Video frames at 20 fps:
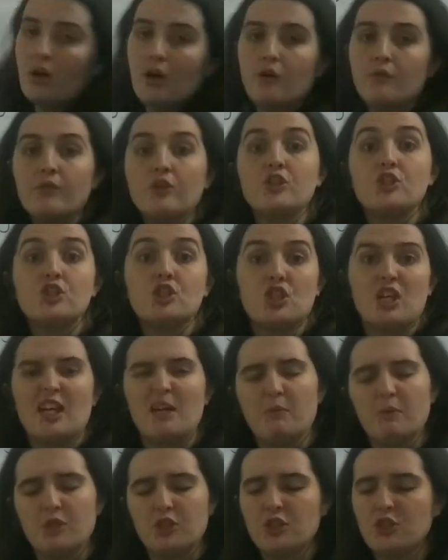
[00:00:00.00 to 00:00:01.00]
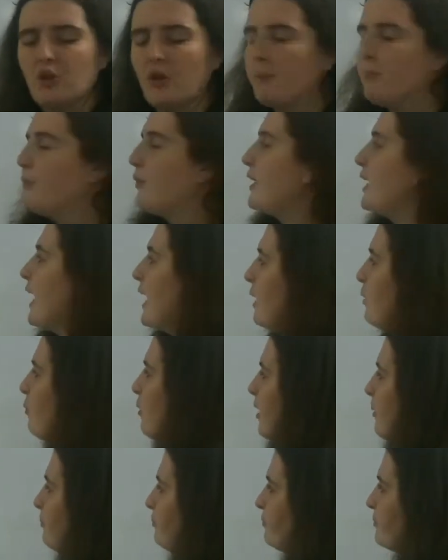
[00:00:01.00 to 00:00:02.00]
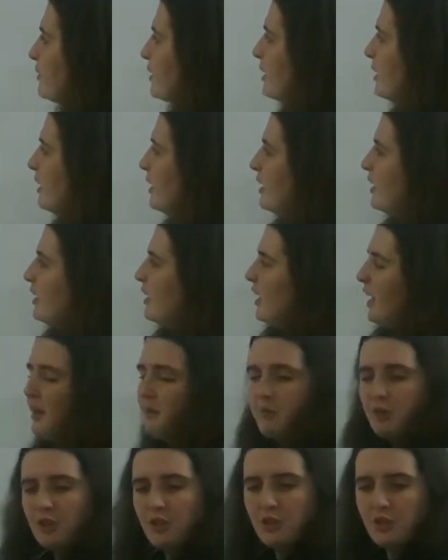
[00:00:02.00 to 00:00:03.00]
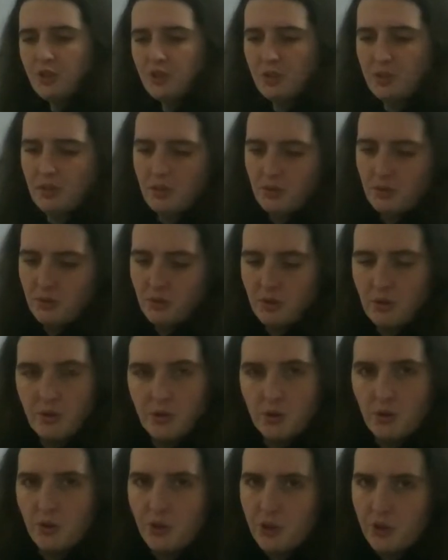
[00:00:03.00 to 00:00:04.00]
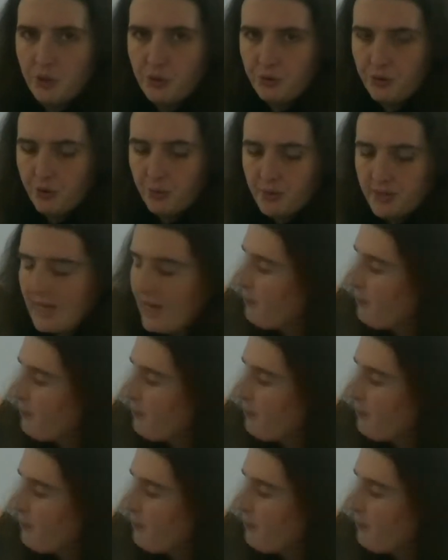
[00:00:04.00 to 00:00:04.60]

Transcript: over G, which is 9.81. I'm going to just talk you through what's